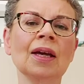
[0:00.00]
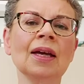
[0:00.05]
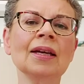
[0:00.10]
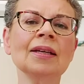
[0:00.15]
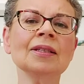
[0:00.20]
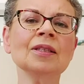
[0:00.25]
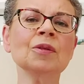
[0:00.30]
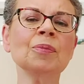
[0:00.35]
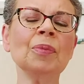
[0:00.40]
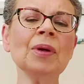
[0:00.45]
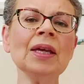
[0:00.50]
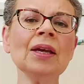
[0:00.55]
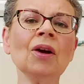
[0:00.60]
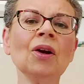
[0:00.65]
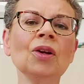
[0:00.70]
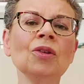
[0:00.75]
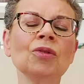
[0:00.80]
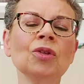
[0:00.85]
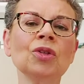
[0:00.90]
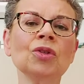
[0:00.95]
Speak
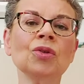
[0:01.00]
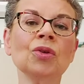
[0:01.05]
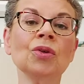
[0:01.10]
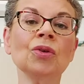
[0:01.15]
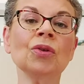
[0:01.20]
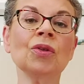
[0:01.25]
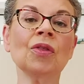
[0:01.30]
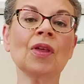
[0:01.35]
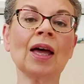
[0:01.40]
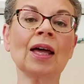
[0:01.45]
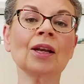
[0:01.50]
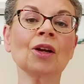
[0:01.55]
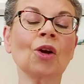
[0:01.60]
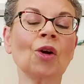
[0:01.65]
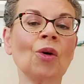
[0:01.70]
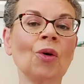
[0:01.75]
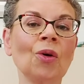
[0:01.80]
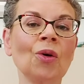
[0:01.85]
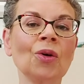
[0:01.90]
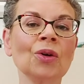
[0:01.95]
out the truth that
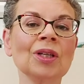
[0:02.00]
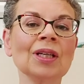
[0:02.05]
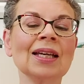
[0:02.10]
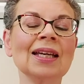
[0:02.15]
God